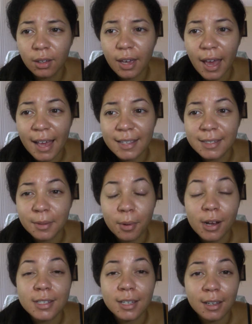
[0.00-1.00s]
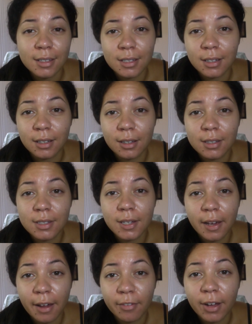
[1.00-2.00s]
As depressing as it is
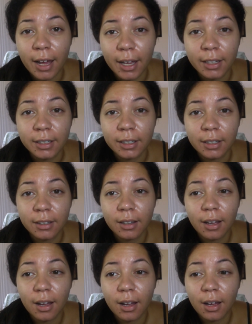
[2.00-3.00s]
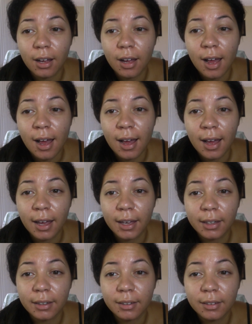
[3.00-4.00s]
to have acne,
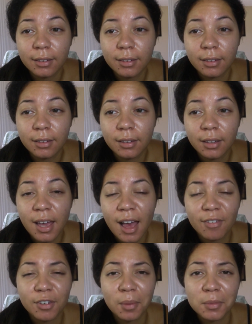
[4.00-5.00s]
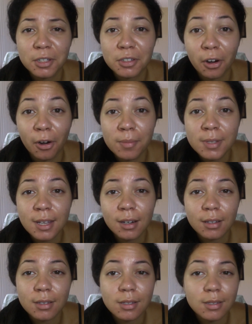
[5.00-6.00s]
I have come to terms that
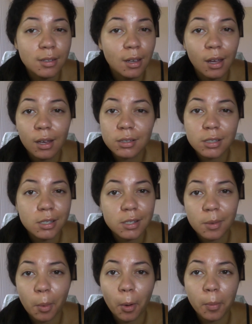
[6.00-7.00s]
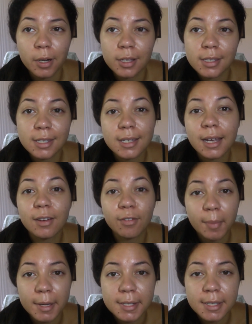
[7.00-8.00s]
it's just the permanent state of
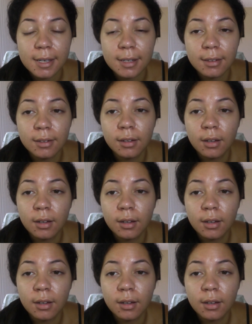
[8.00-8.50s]
my skin.